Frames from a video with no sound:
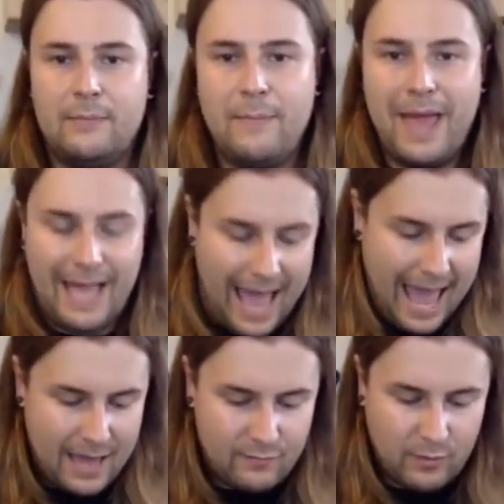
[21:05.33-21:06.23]
Meg
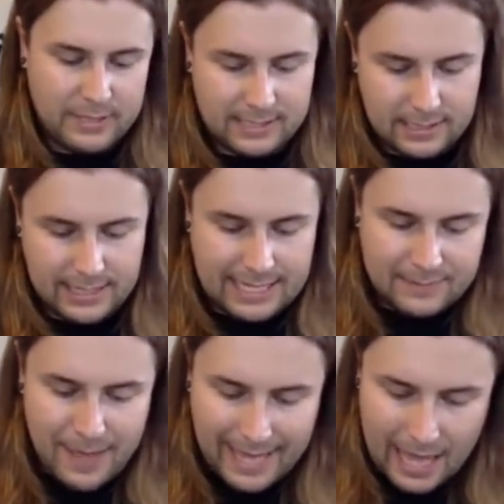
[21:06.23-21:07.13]
Ann Robinson. Yes,
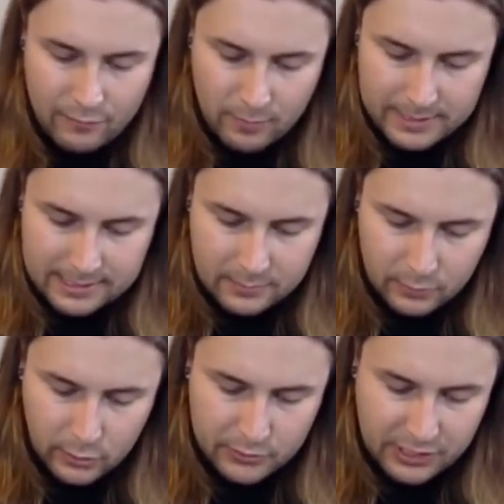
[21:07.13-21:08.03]
Meg Ann Robinson
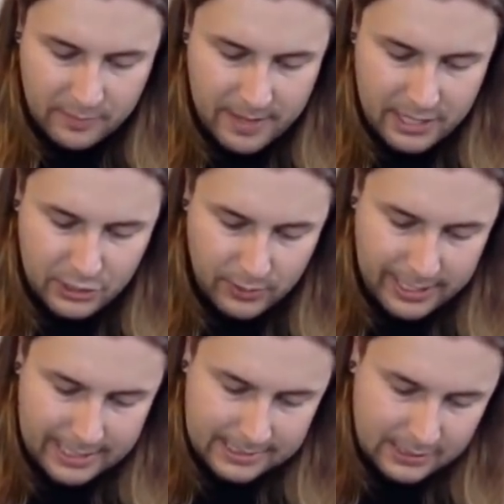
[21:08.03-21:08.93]
will also be
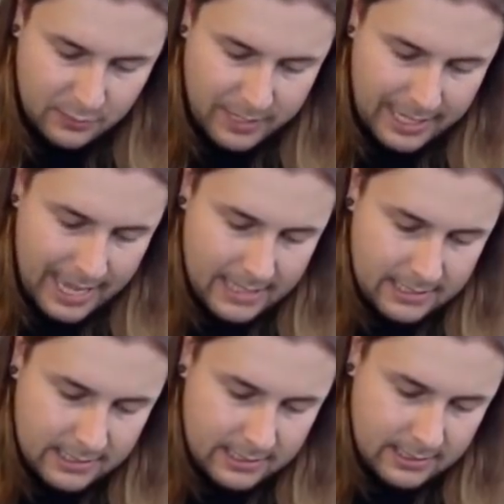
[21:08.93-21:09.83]
joining us this weekend.
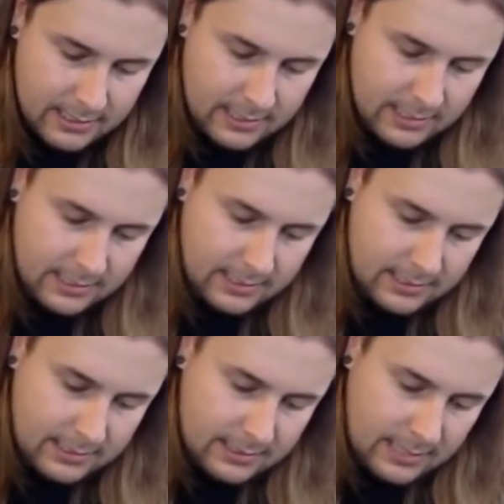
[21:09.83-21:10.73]

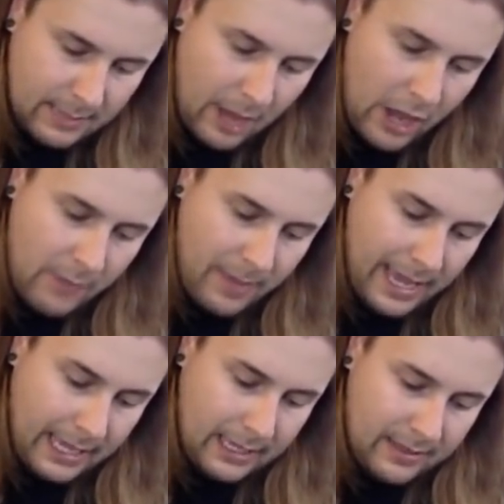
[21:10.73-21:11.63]
I'm
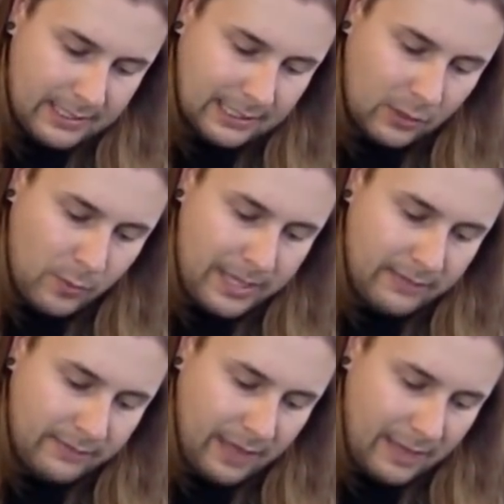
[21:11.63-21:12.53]
hoping, this is like a week
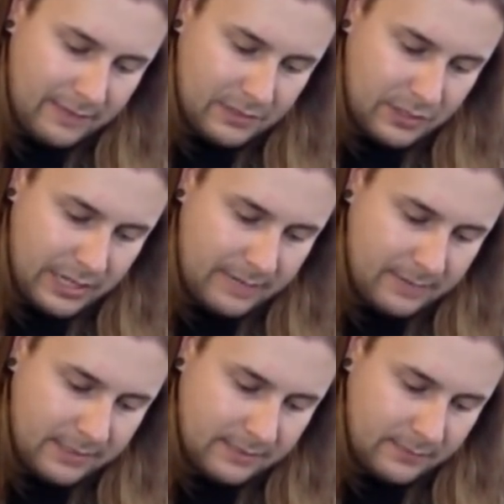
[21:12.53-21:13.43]
of live
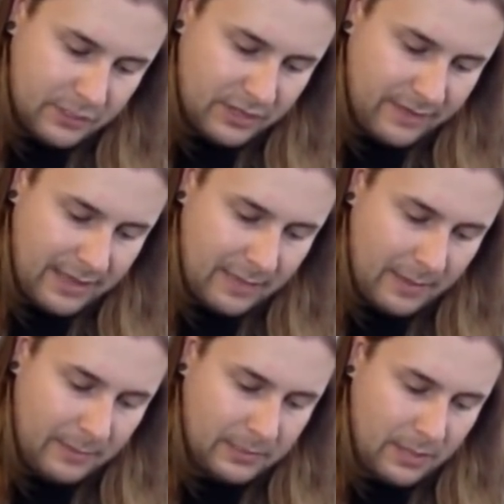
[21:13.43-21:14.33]
streams, which I feel like
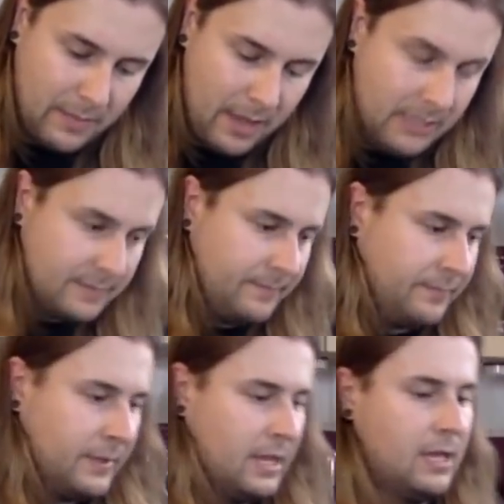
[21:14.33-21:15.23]
people don't mind.
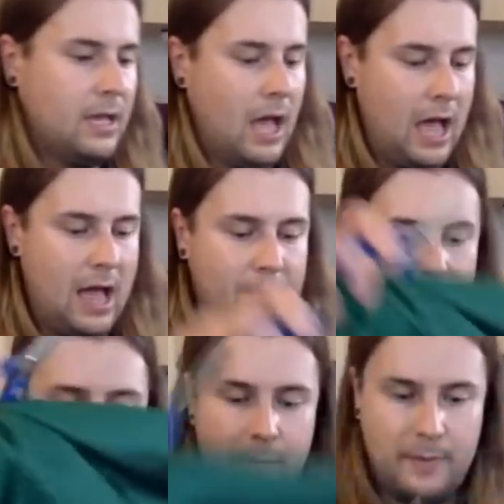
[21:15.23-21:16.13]
I'm
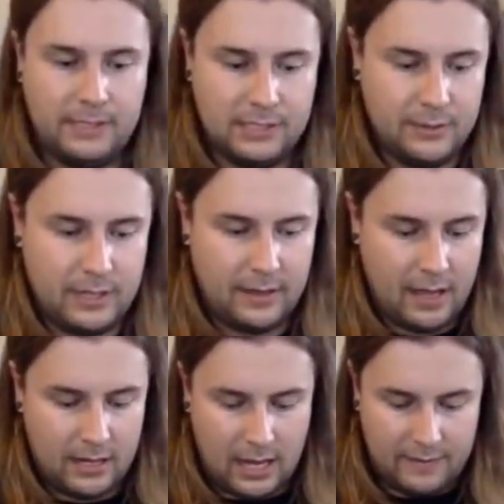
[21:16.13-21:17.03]
hoping to do
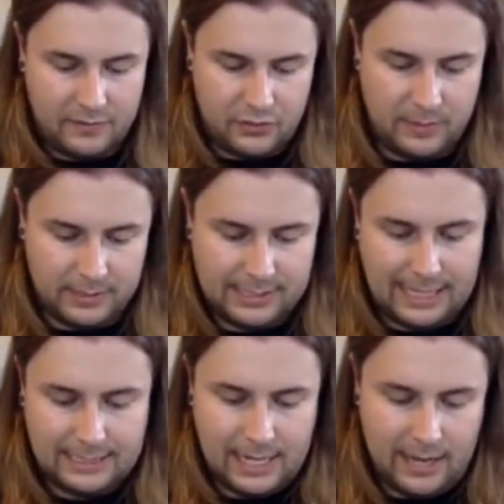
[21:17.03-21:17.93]
a live stream on
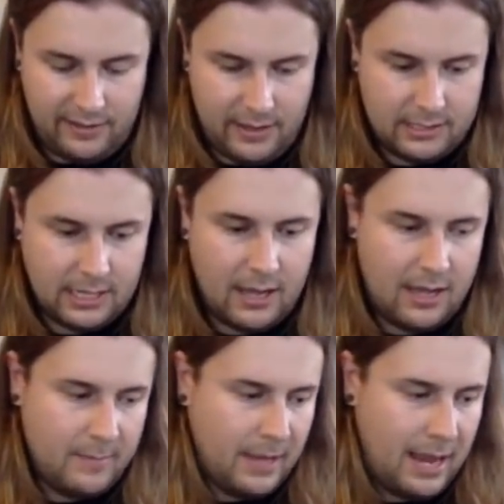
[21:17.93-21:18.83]
Saturday,
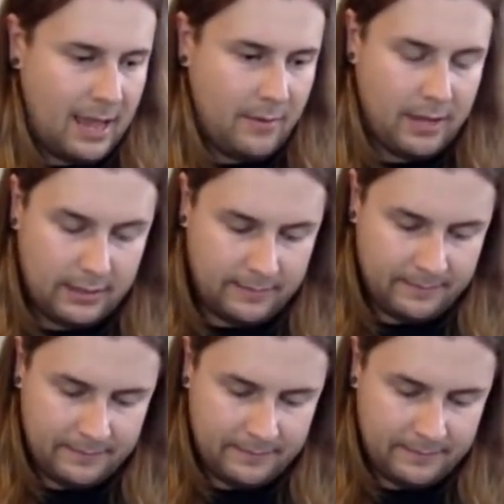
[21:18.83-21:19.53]
time allowing,